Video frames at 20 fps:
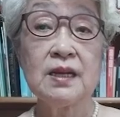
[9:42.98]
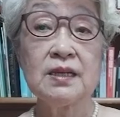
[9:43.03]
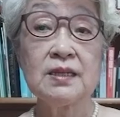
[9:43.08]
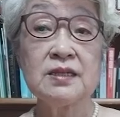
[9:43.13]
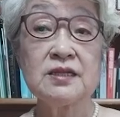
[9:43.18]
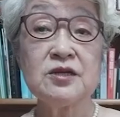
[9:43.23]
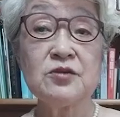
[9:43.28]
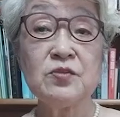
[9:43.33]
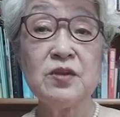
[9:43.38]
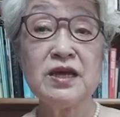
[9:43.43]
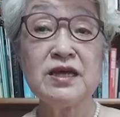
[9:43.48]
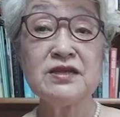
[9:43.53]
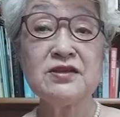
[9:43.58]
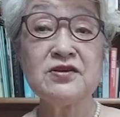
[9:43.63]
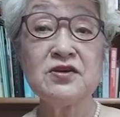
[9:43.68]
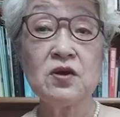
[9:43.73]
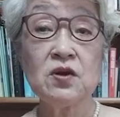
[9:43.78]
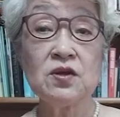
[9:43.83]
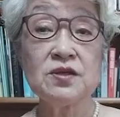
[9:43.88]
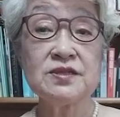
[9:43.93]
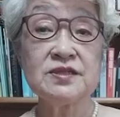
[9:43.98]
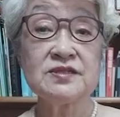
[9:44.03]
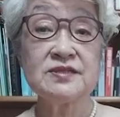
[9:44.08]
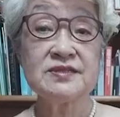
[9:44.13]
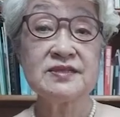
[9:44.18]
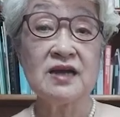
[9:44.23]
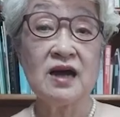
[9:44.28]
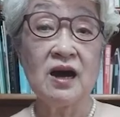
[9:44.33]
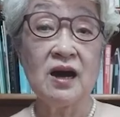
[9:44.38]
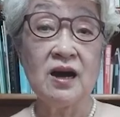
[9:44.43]
Remaining hurdles
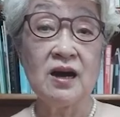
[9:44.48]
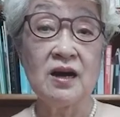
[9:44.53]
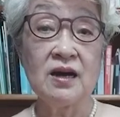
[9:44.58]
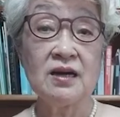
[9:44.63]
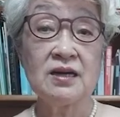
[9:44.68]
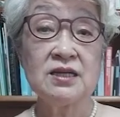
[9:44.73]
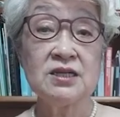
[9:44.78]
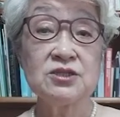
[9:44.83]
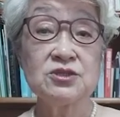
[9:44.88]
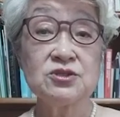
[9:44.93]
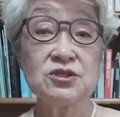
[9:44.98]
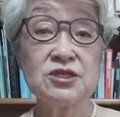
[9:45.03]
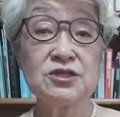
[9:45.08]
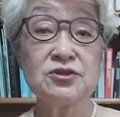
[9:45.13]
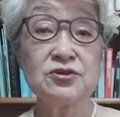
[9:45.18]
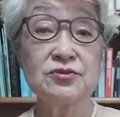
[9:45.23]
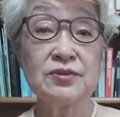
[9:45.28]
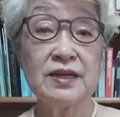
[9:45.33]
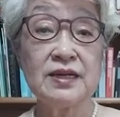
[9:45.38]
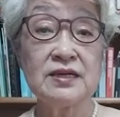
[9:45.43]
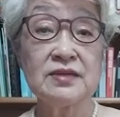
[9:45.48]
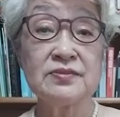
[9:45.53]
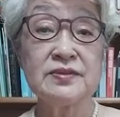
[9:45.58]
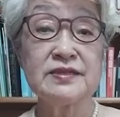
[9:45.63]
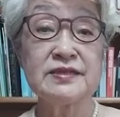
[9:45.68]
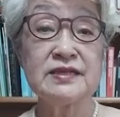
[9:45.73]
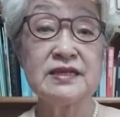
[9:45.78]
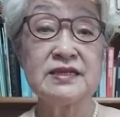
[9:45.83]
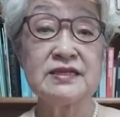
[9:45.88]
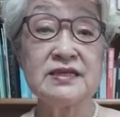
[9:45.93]
are
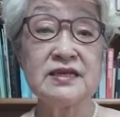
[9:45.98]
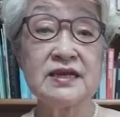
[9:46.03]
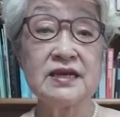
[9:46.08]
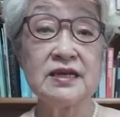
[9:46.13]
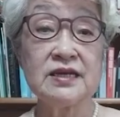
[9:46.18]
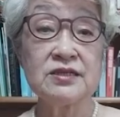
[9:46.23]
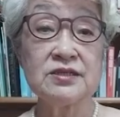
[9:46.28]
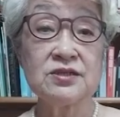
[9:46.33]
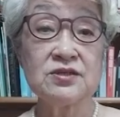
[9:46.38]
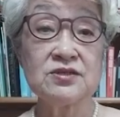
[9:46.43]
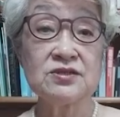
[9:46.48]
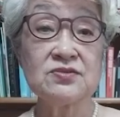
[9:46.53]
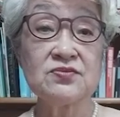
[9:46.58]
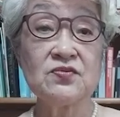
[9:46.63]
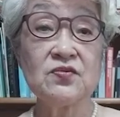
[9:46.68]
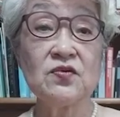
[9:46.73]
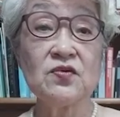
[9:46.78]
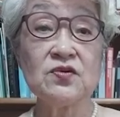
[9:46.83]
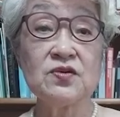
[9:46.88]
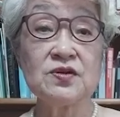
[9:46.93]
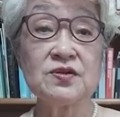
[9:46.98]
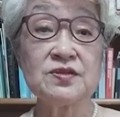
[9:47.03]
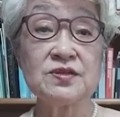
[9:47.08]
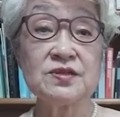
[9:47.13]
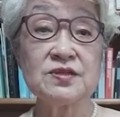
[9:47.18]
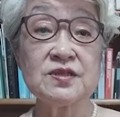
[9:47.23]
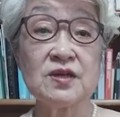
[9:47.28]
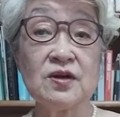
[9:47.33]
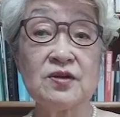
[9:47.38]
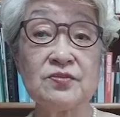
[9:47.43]
gender-relevant indicators
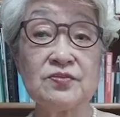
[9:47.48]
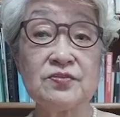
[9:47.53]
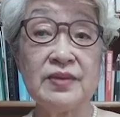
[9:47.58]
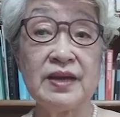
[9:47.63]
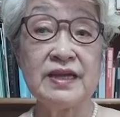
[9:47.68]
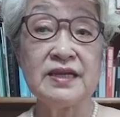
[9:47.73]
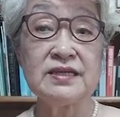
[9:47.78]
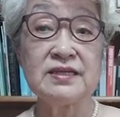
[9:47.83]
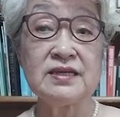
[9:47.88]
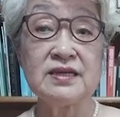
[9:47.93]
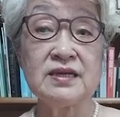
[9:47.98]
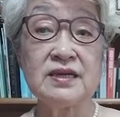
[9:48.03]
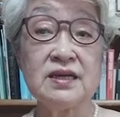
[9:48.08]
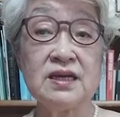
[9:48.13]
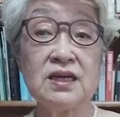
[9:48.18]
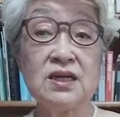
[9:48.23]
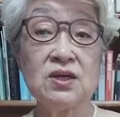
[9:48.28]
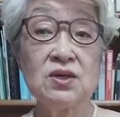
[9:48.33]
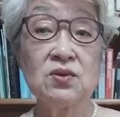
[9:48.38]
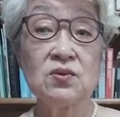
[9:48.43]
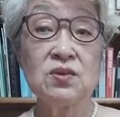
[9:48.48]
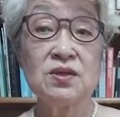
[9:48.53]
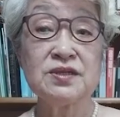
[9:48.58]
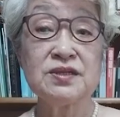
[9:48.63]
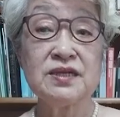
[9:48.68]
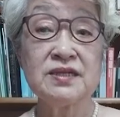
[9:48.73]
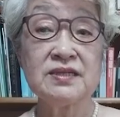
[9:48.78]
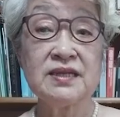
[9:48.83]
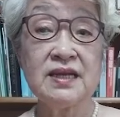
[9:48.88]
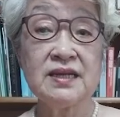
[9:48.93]
focus on mainly
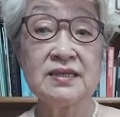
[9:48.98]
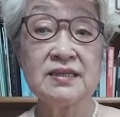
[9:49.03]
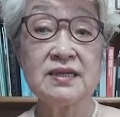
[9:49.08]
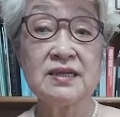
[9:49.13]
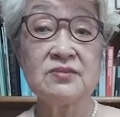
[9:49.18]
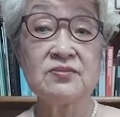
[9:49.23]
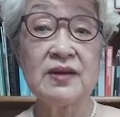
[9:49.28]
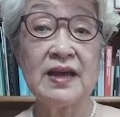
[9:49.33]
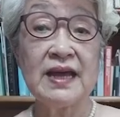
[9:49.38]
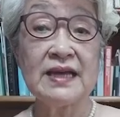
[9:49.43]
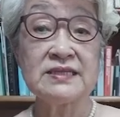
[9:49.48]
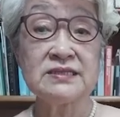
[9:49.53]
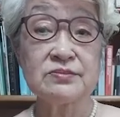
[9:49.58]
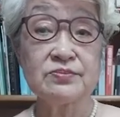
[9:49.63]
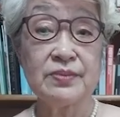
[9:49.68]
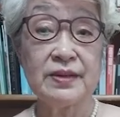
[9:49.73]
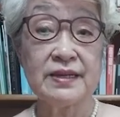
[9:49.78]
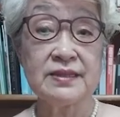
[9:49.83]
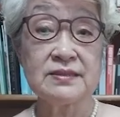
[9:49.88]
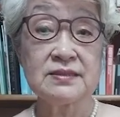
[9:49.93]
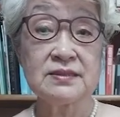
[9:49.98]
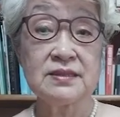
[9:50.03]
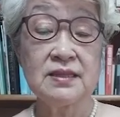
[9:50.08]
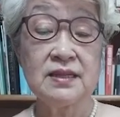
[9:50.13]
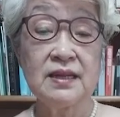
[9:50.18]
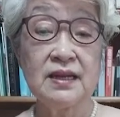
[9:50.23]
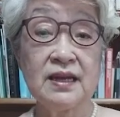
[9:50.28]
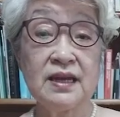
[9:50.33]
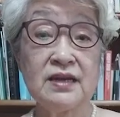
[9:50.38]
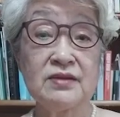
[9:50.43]
quantitative aspect
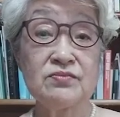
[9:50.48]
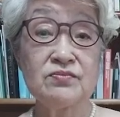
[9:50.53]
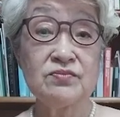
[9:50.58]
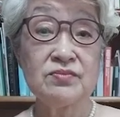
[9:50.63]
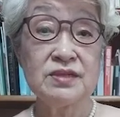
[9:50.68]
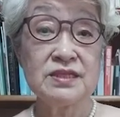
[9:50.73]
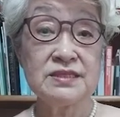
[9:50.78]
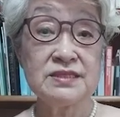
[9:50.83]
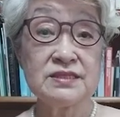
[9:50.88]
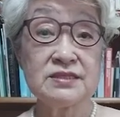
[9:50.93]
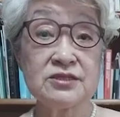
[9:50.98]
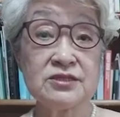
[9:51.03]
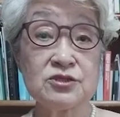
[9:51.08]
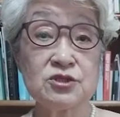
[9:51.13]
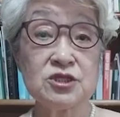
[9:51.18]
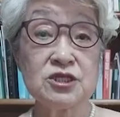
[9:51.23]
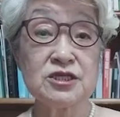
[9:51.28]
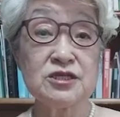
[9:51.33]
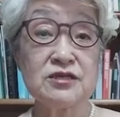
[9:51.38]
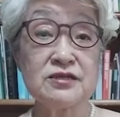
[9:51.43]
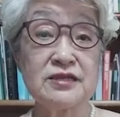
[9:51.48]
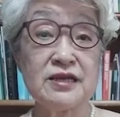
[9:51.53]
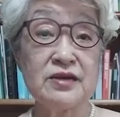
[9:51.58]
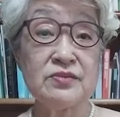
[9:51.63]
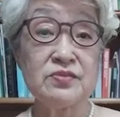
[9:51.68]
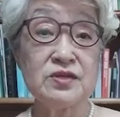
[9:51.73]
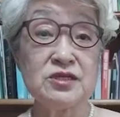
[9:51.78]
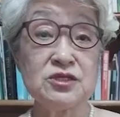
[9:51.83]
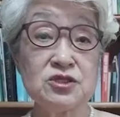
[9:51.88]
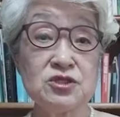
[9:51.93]
and miss the gender
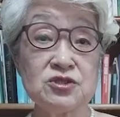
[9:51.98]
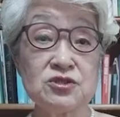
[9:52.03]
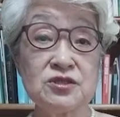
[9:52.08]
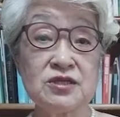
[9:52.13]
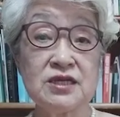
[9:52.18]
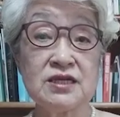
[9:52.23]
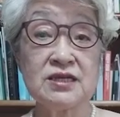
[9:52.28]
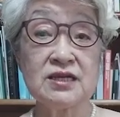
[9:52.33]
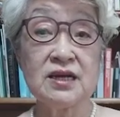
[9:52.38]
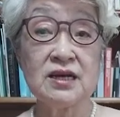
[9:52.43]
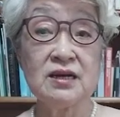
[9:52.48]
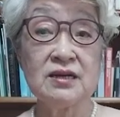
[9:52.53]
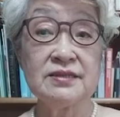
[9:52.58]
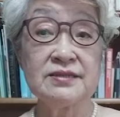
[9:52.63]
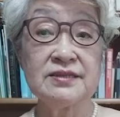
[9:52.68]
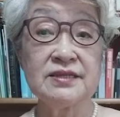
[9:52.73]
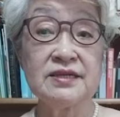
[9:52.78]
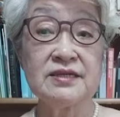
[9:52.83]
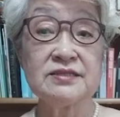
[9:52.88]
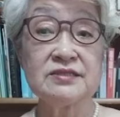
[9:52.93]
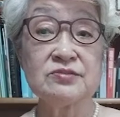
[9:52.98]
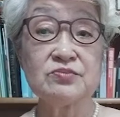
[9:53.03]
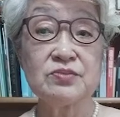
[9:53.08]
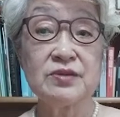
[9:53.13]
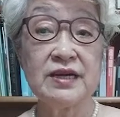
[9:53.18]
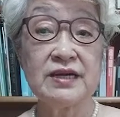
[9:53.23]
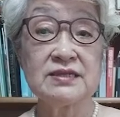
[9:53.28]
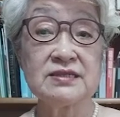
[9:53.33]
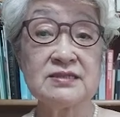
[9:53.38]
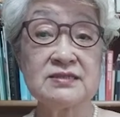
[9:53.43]
dimension in contents,
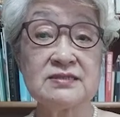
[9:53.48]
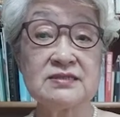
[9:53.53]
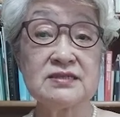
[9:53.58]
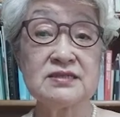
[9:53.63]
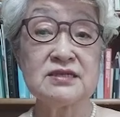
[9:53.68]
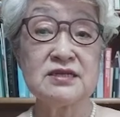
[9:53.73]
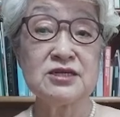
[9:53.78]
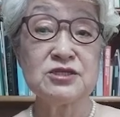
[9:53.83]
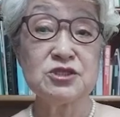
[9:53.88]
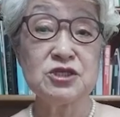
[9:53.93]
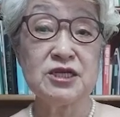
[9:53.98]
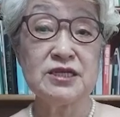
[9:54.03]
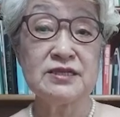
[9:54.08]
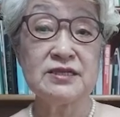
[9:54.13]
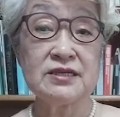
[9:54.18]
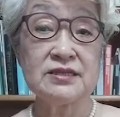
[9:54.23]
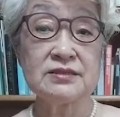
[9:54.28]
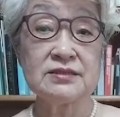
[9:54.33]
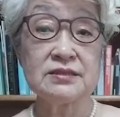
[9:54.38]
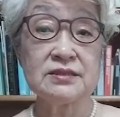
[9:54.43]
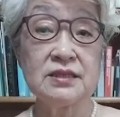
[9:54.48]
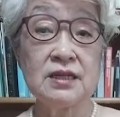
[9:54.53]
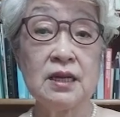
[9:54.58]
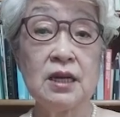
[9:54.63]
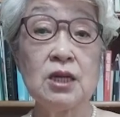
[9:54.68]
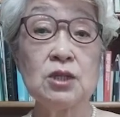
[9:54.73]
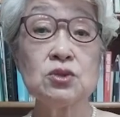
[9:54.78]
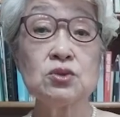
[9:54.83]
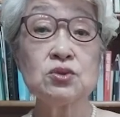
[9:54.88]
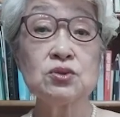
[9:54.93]
practice, and agendas
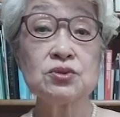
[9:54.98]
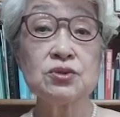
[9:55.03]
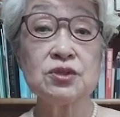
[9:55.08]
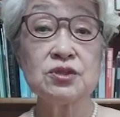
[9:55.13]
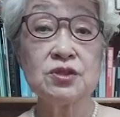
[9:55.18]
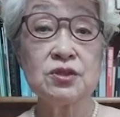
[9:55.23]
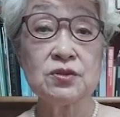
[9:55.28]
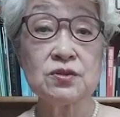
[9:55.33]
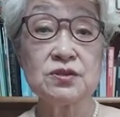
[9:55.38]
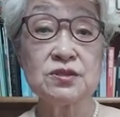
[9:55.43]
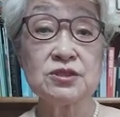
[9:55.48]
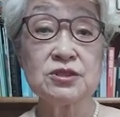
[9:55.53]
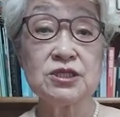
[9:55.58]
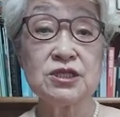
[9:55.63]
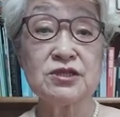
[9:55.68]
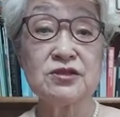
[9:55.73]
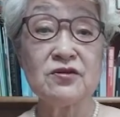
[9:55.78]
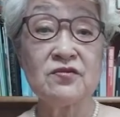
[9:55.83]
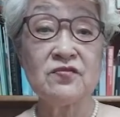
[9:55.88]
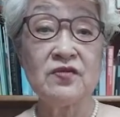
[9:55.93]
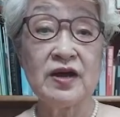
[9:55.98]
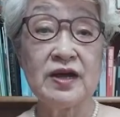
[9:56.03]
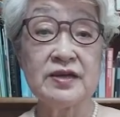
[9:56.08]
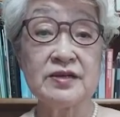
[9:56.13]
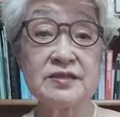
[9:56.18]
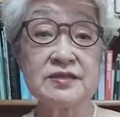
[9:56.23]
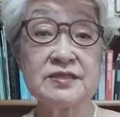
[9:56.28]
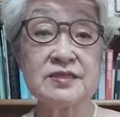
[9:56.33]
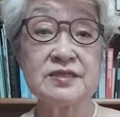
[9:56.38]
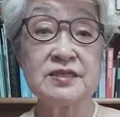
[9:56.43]
to reduce gender
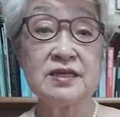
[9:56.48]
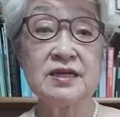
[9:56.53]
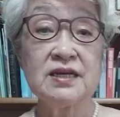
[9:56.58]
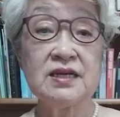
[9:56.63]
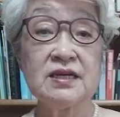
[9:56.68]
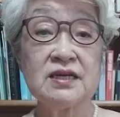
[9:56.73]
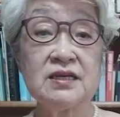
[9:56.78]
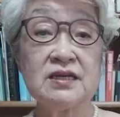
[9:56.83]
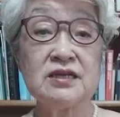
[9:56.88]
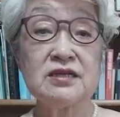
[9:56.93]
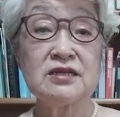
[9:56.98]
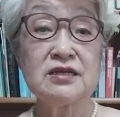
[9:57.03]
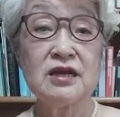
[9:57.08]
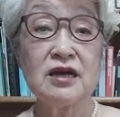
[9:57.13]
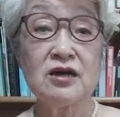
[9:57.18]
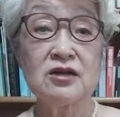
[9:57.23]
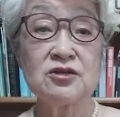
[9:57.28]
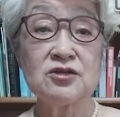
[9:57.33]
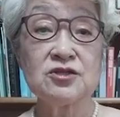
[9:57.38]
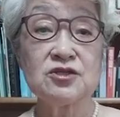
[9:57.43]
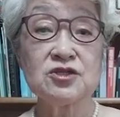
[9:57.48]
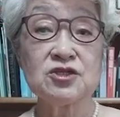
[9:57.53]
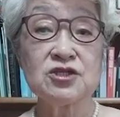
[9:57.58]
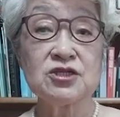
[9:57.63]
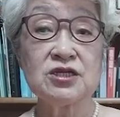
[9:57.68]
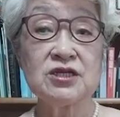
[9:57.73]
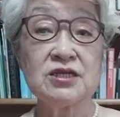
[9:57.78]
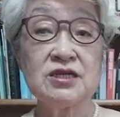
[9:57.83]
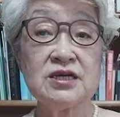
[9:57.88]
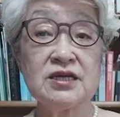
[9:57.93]
bias in knowledge,
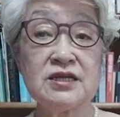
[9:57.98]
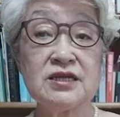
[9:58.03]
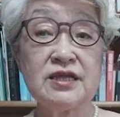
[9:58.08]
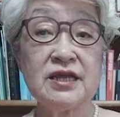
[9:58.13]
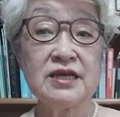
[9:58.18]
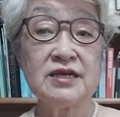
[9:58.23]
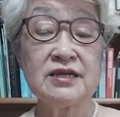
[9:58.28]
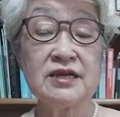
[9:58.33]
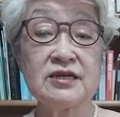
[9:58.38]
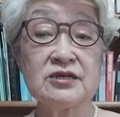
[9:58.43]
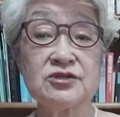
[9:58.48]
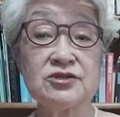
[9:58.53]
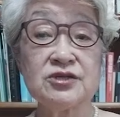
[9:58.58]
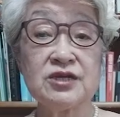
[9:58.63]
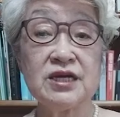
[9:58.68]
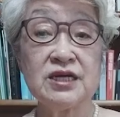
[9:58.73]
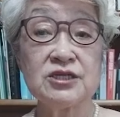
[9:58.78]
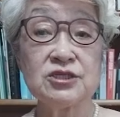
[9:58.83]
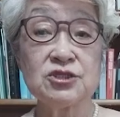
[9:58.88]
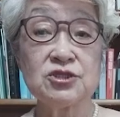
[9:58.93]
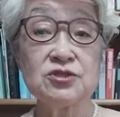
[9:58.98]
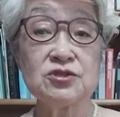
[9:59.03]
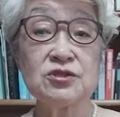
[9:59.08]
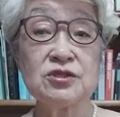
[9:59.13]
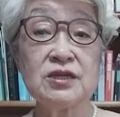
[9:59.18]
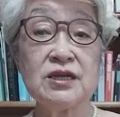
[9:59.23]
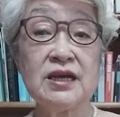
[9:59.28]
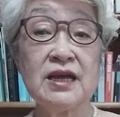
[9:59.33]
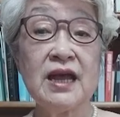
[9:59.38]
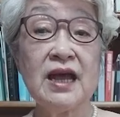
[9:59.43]
in data creation,